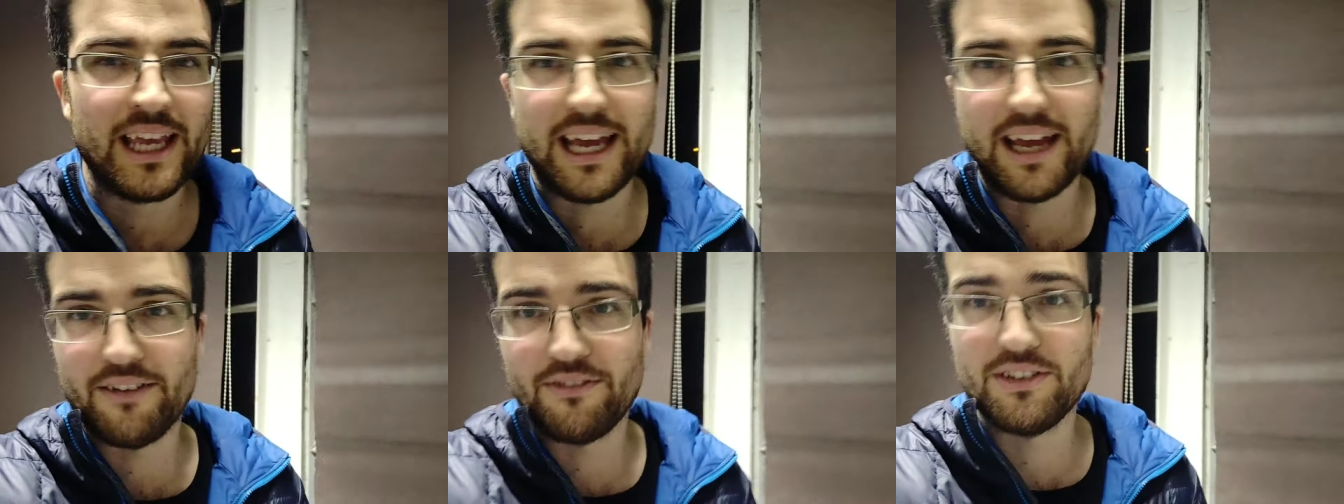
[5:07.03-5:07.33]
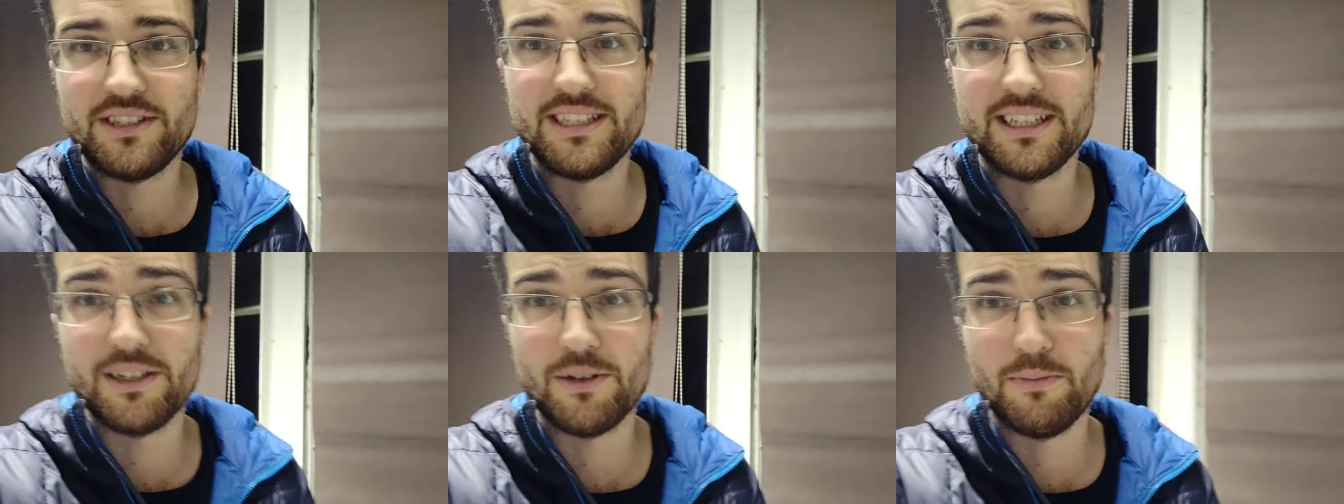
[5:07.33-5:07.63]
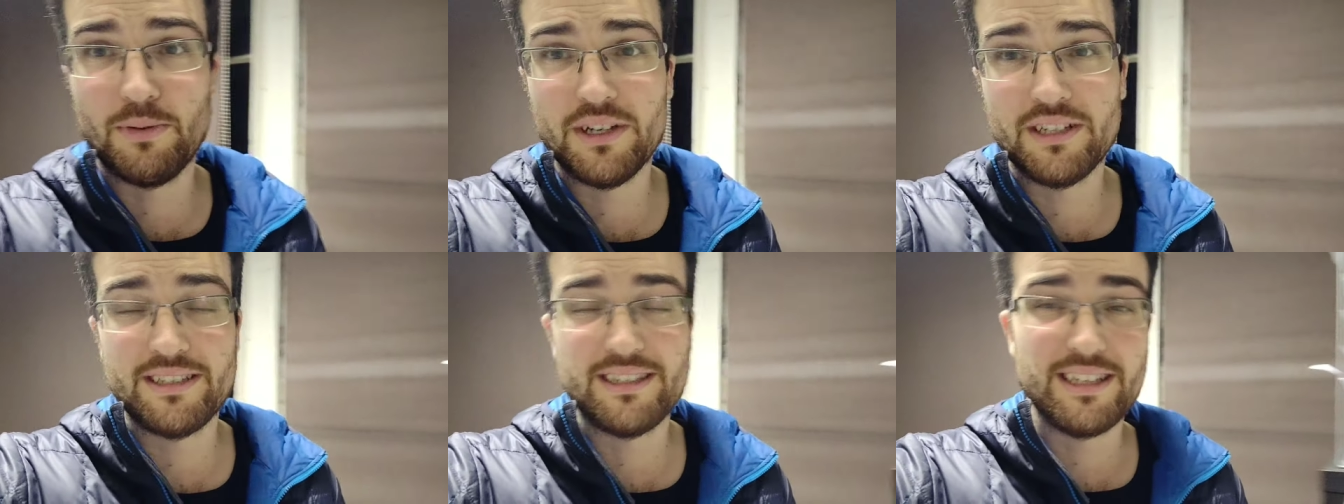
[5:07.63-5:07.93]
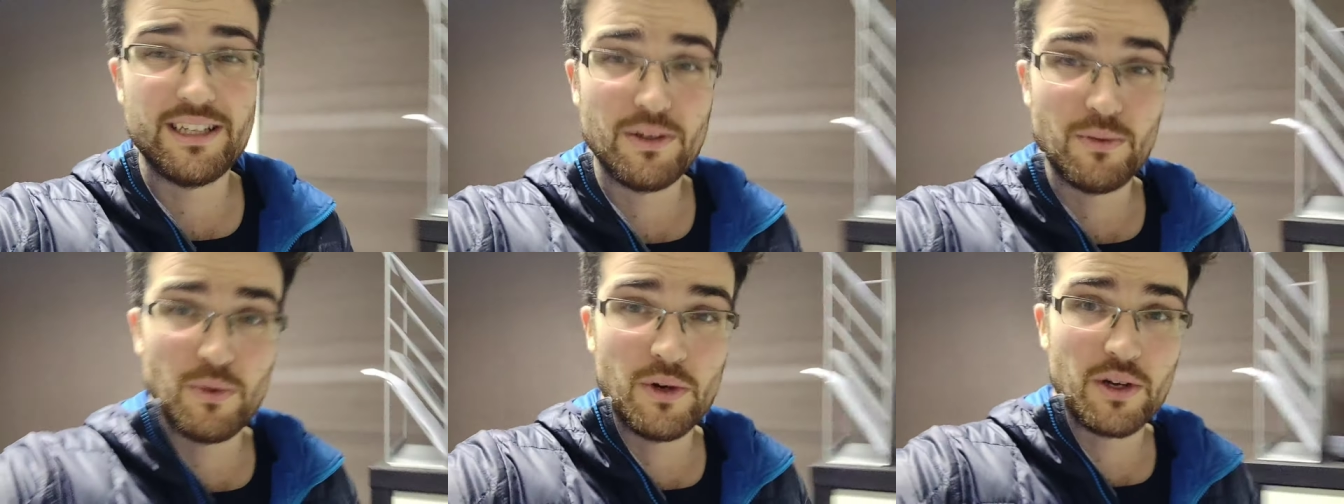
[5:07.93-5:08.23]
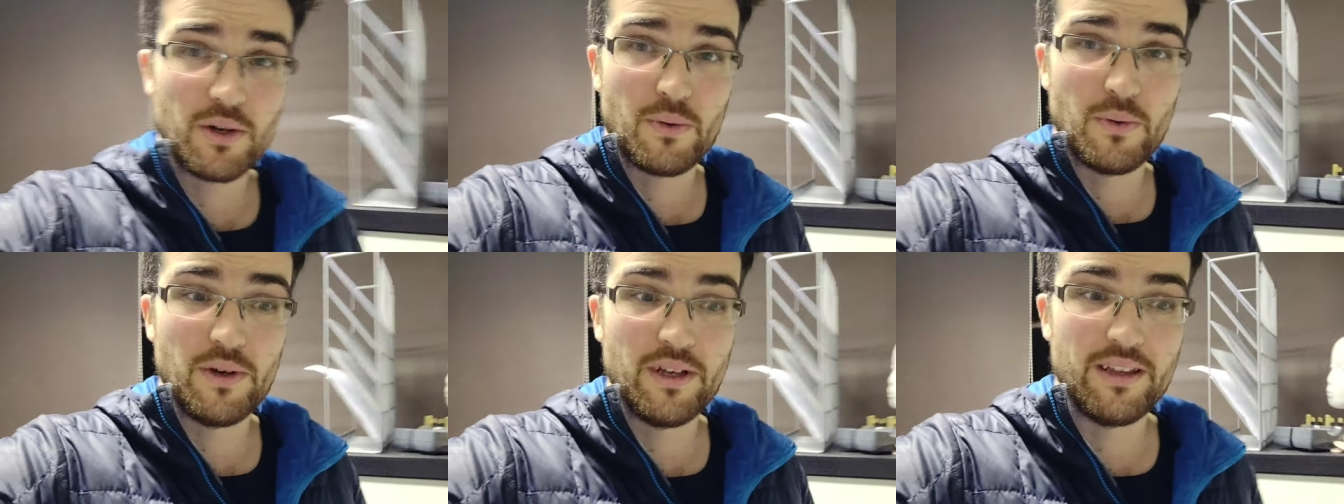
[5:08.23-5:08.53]
every single person that you
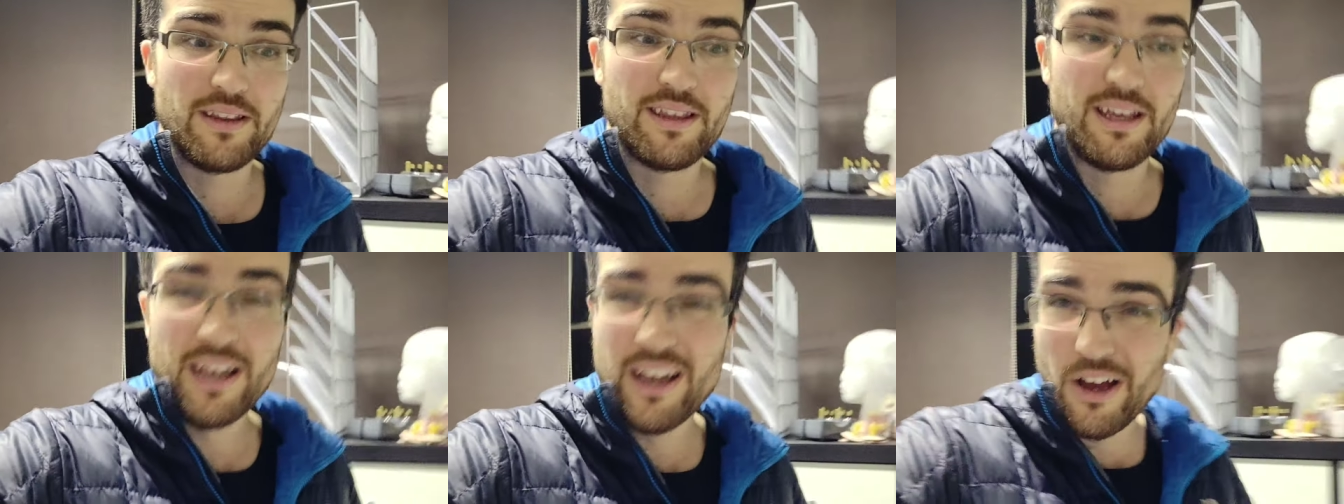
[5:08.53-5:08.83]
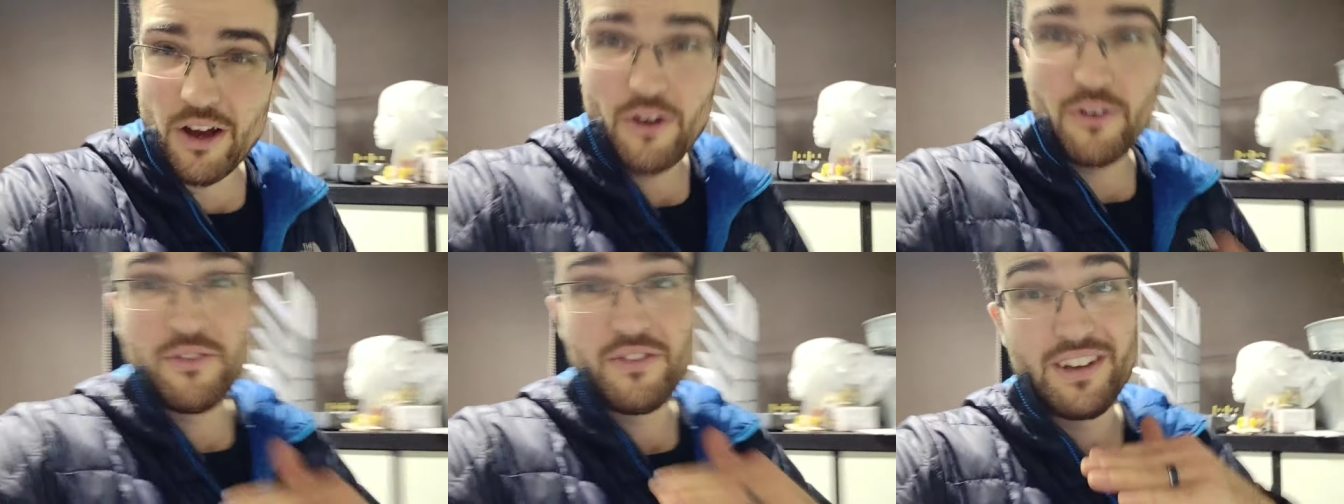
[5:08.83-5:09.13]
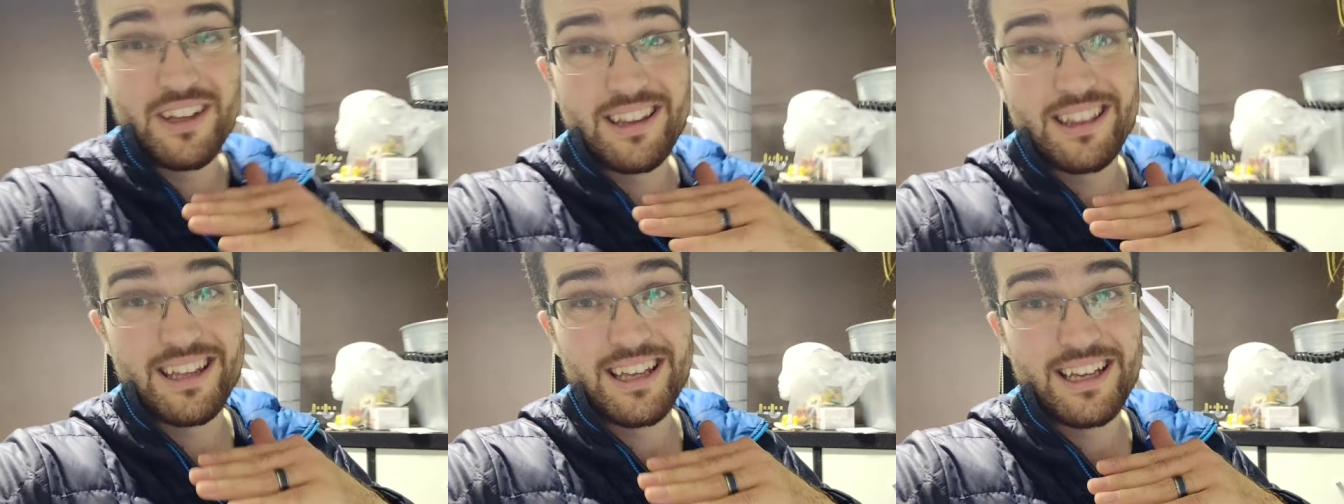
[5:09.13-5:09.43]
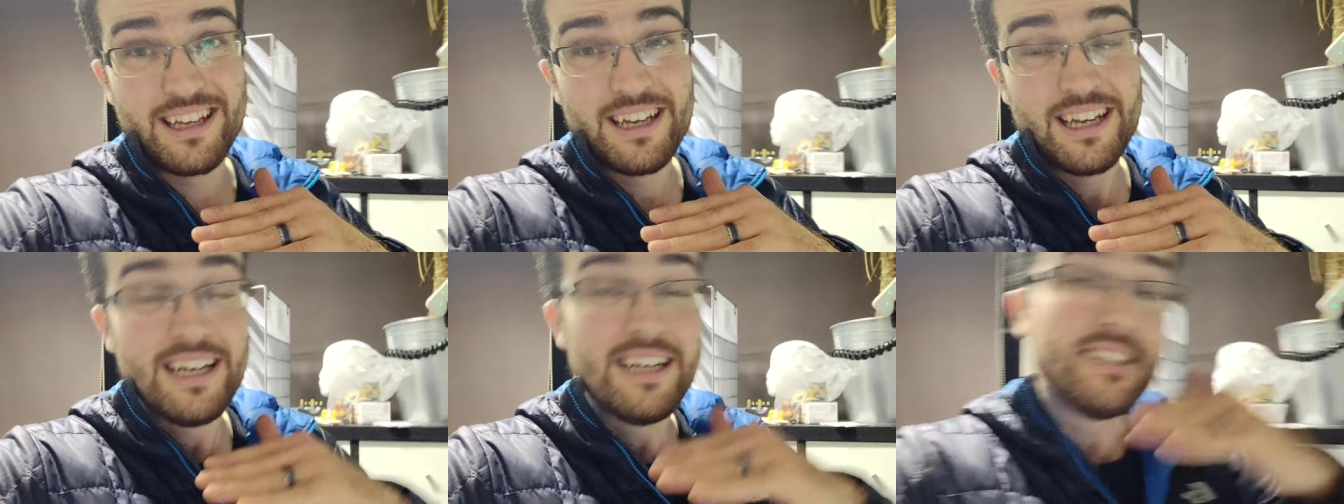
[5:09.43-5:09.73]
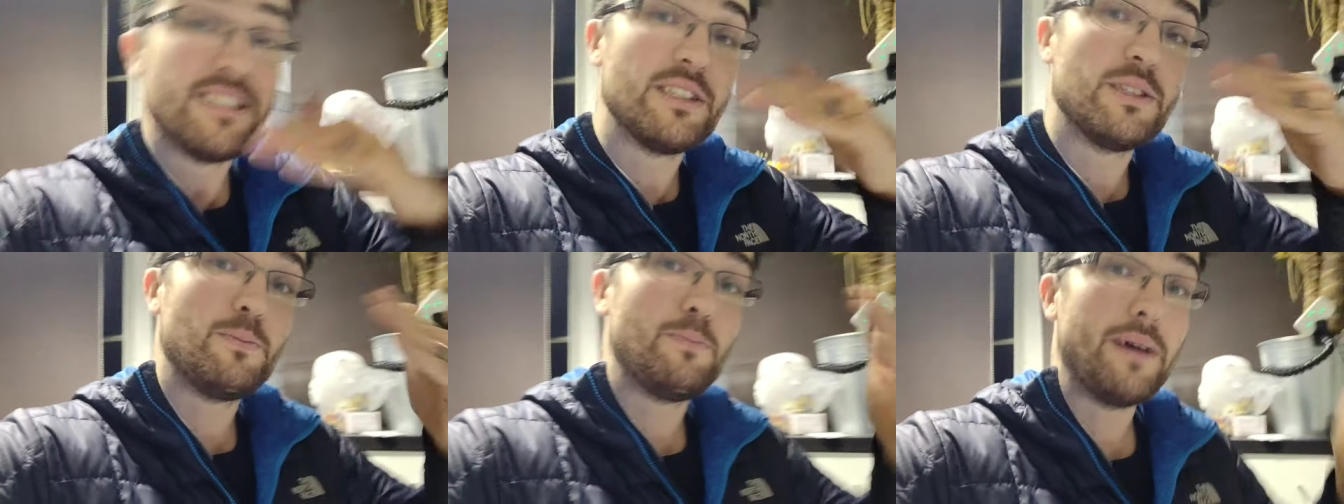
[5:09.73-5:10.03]
work with over the
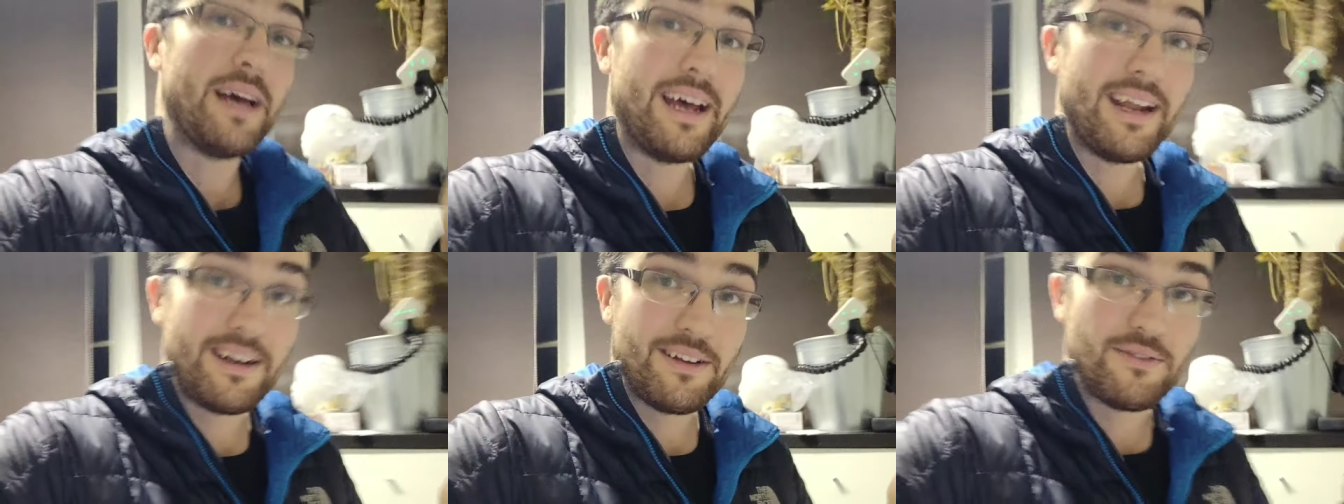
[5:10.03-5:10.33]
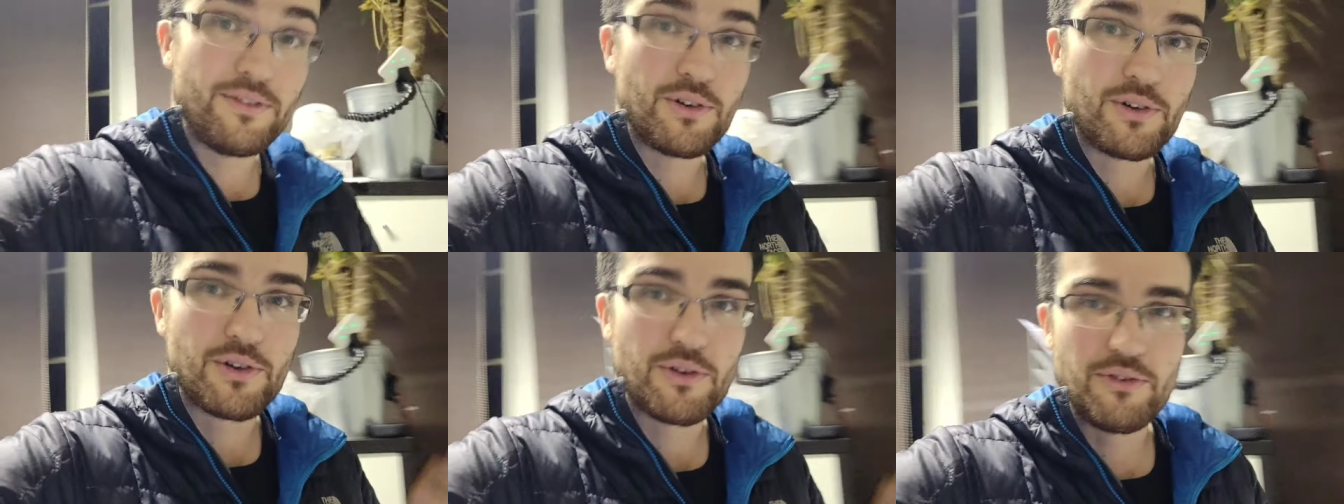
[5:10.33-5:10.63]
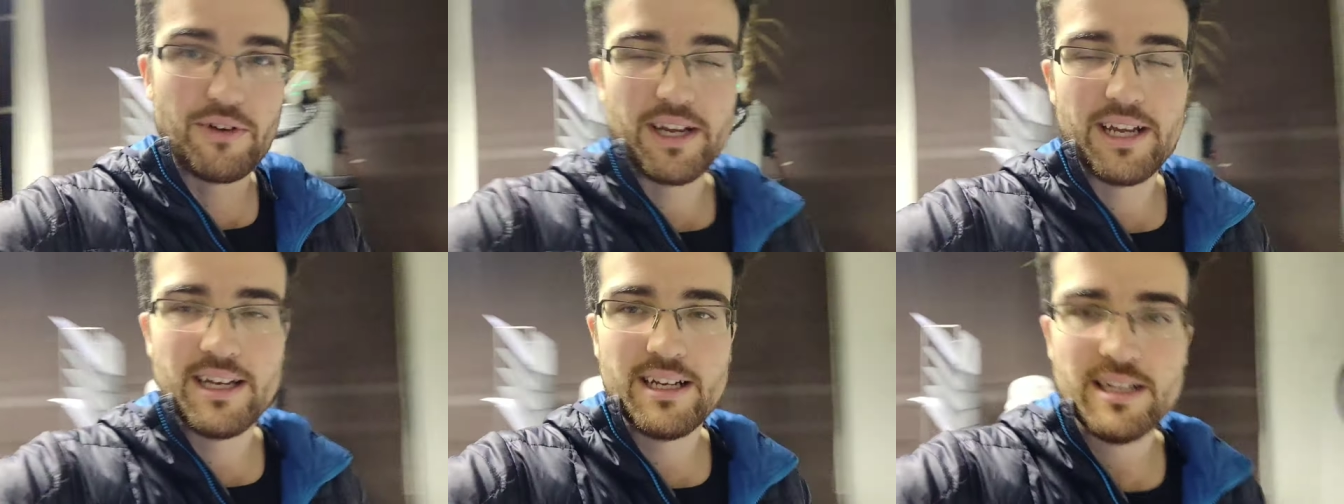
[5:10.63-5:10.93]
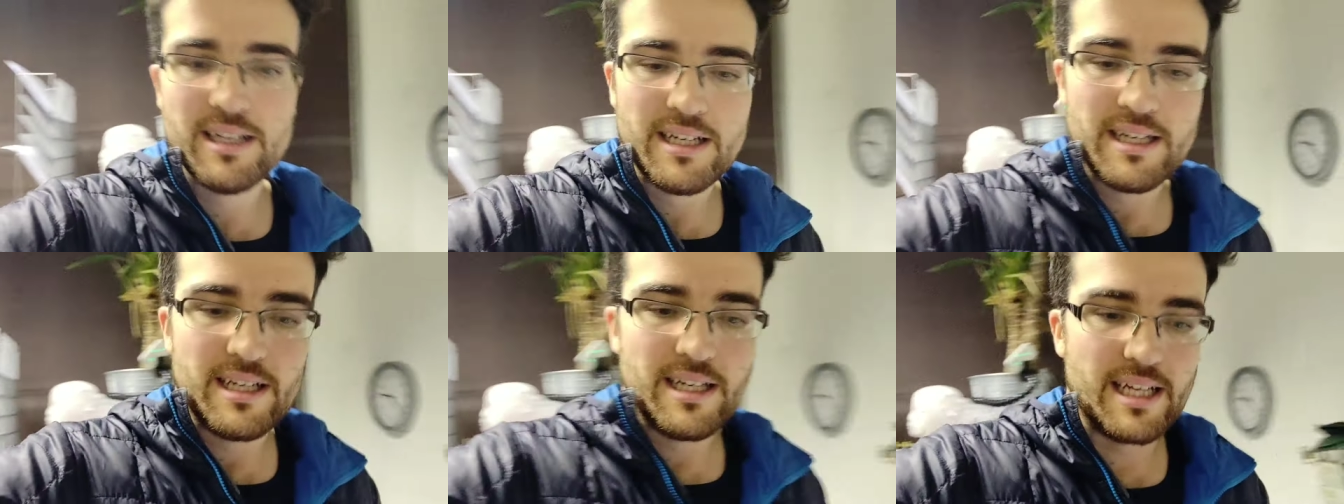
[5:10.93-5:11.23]
span of your career